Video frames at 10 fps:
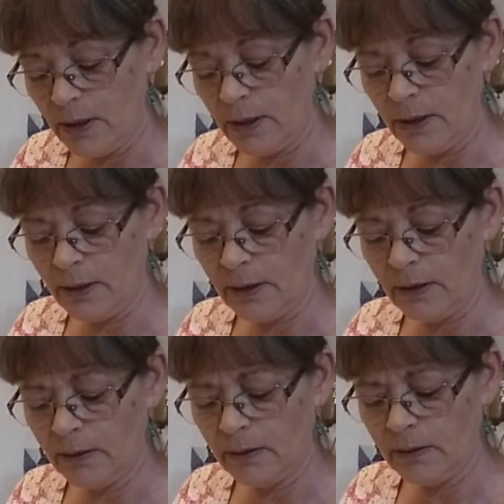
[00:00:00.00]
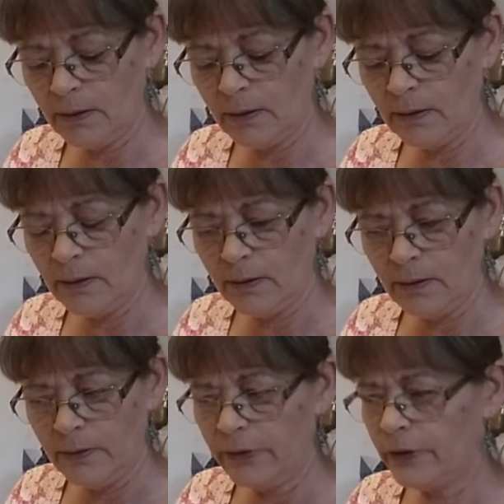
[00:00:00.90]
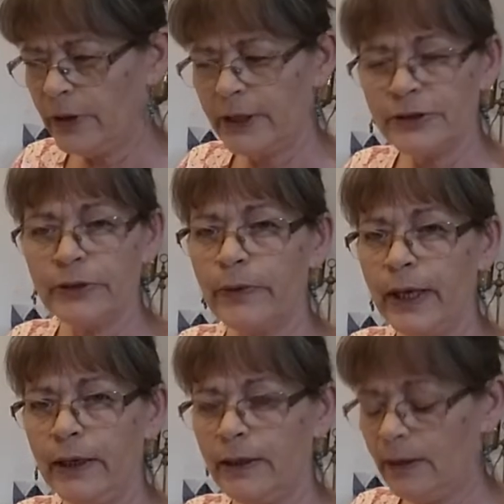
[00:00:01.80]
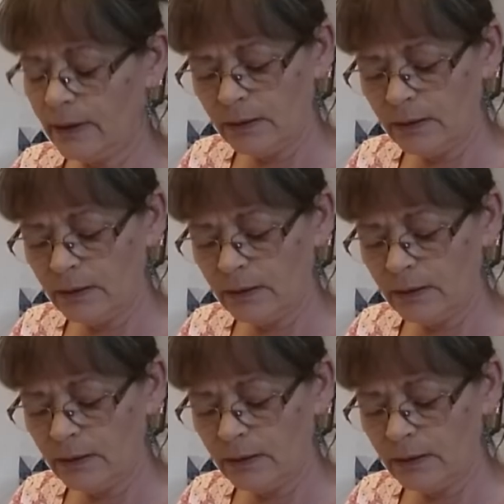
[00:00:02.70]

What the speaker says: They're not serrated.